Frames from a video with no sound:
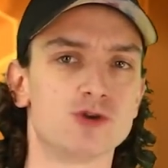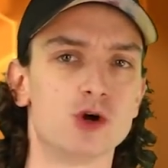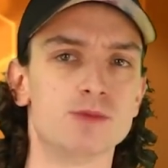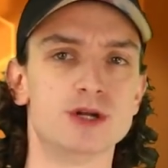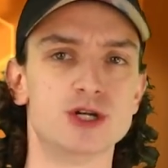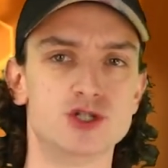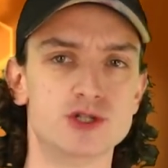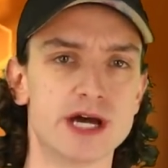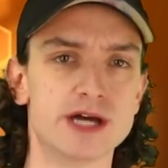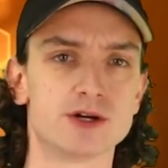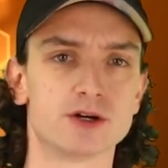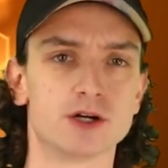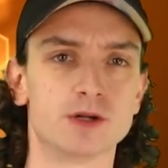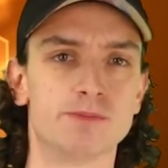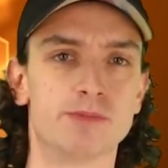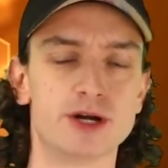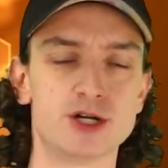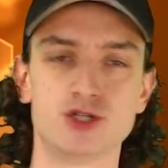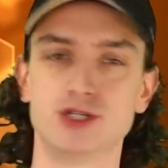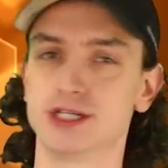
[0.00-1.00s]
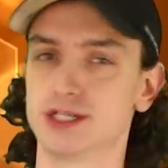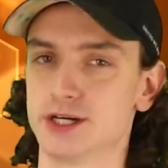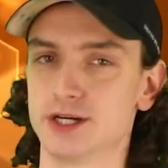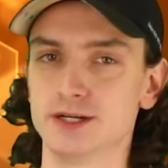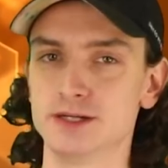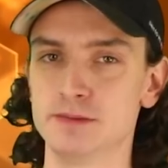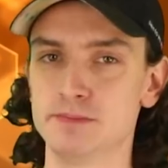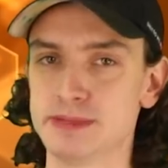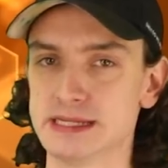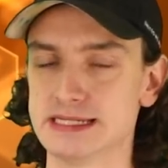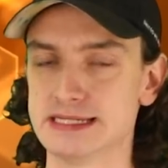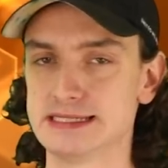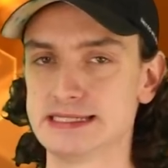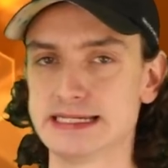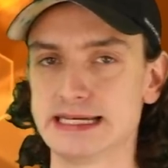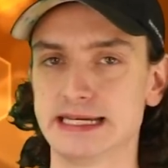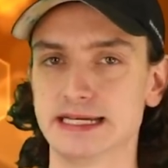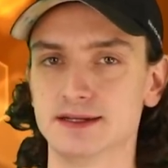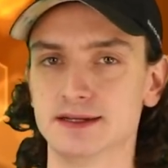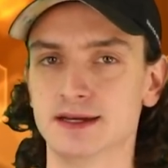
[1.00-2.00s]
Roman general, but she couldn't be
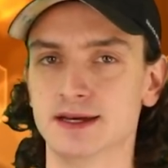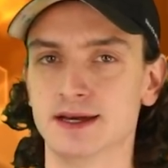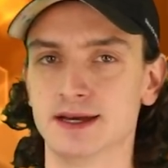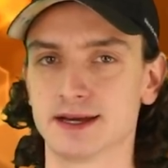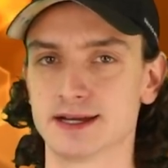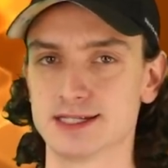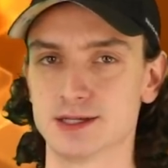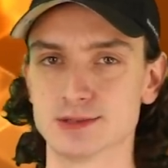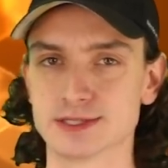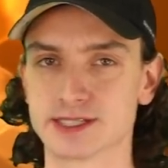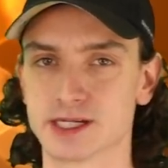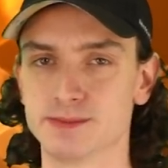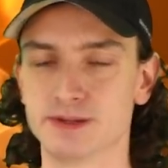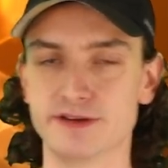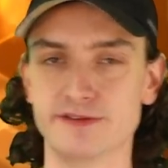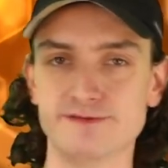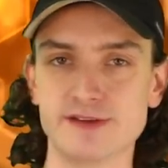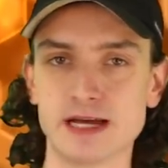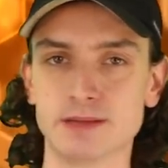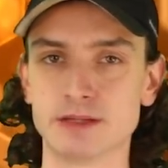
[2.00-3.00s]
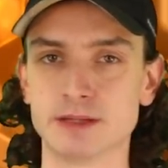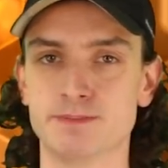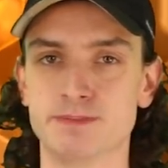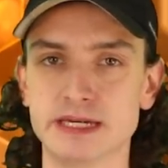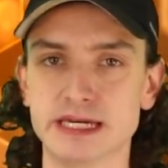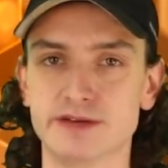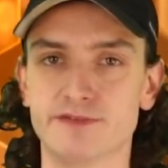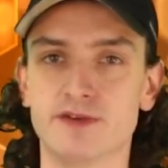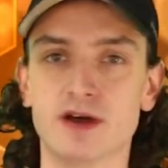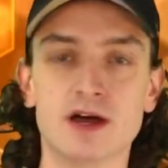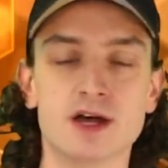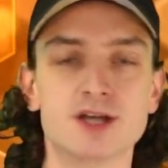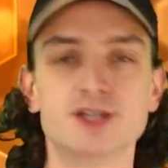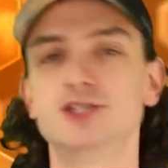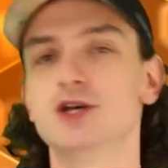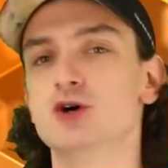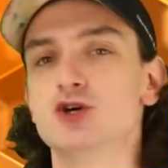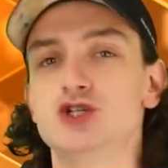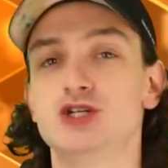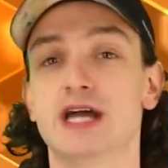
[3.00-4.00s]
seen because there was a little bit of family beef,
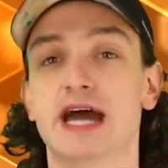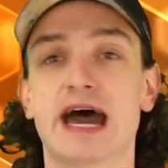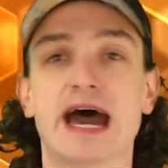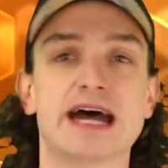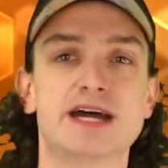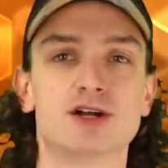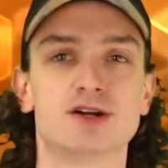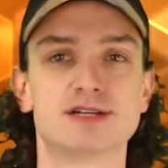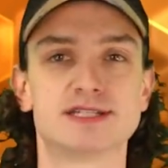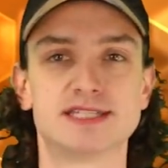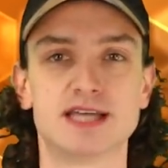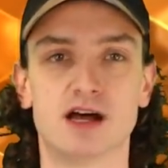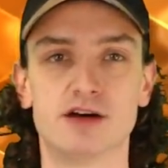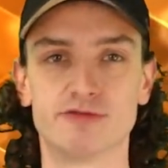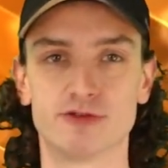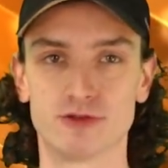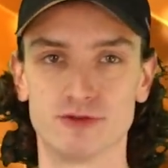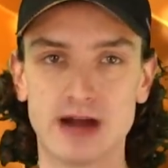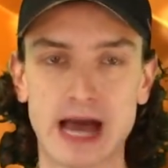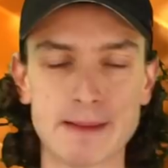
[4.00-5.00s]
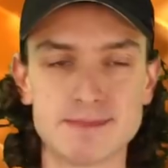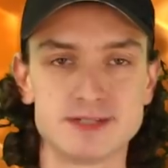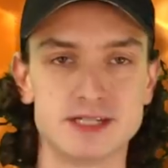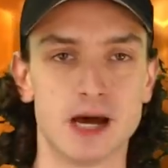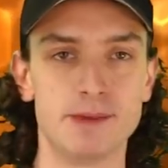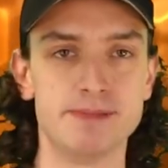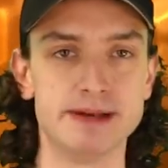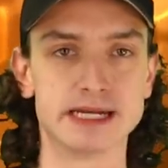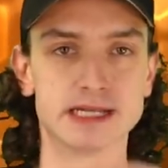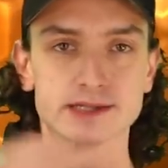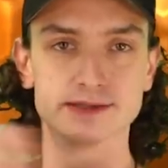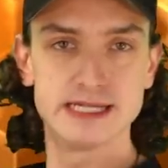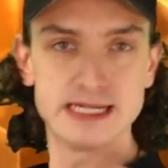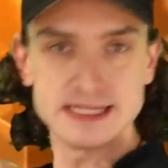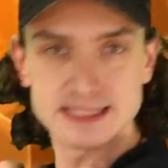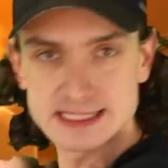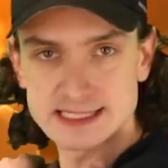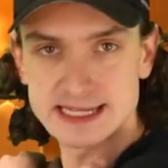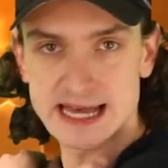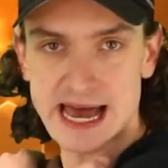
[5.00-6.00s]
so she had herself wrapped up in a
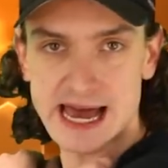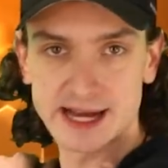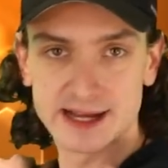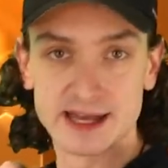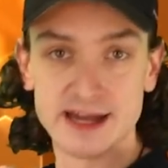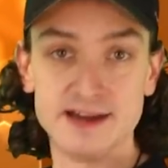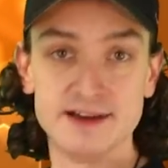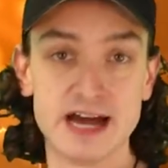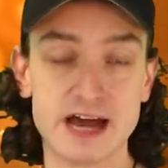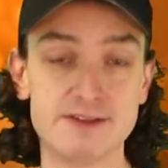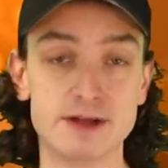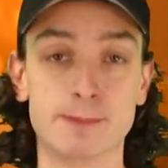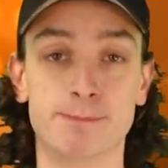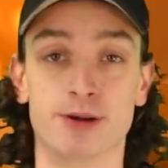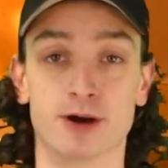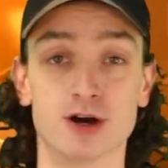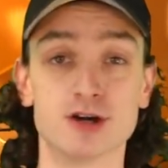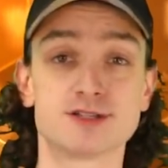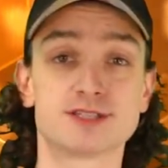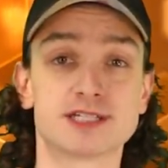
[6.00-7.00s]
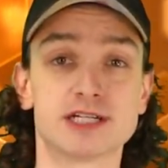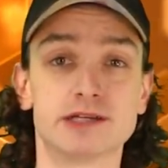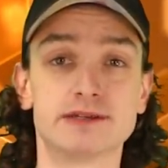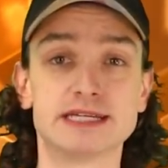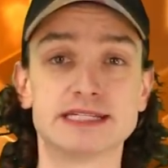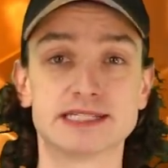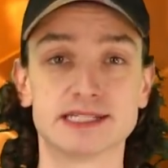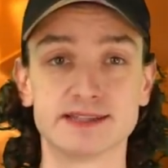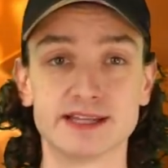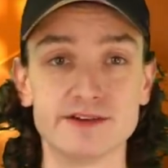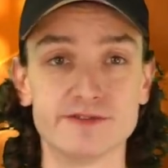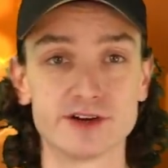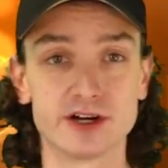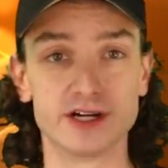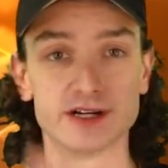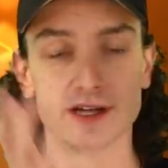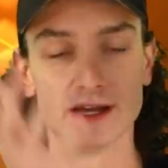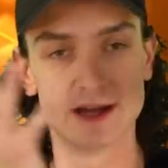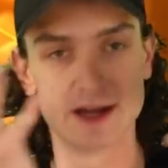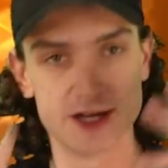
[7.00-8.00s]
linen sack and then personally
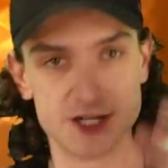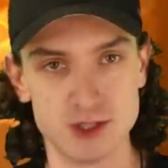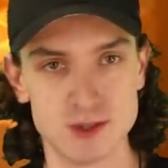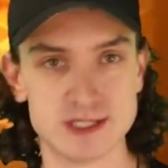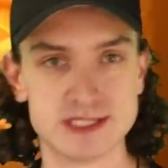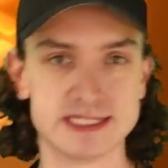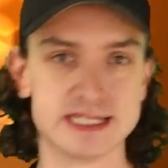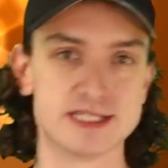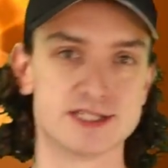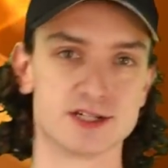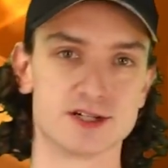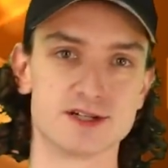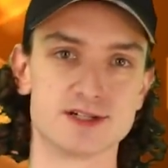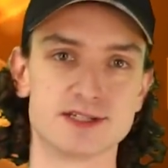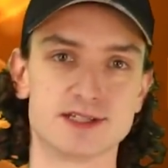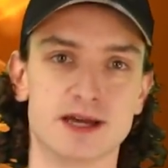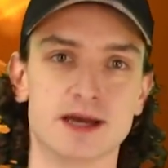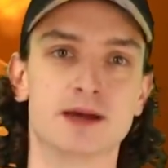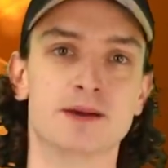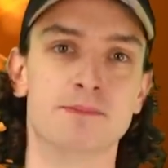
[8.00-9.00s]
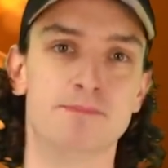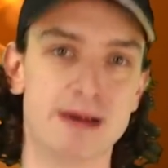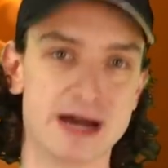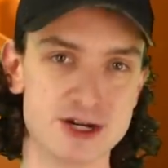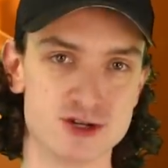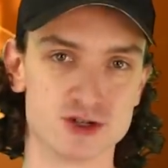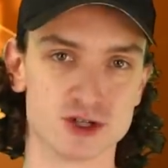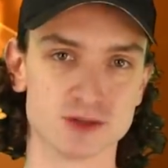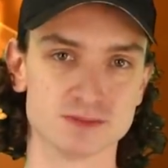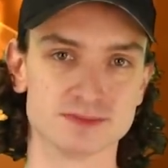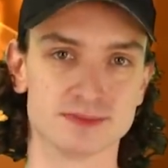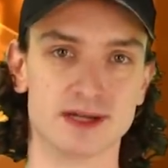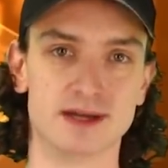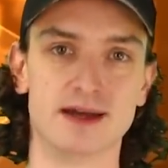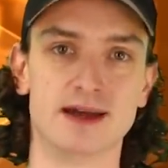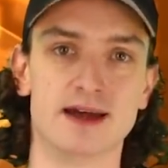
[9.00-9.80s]
delivered to Caesar's bedroom.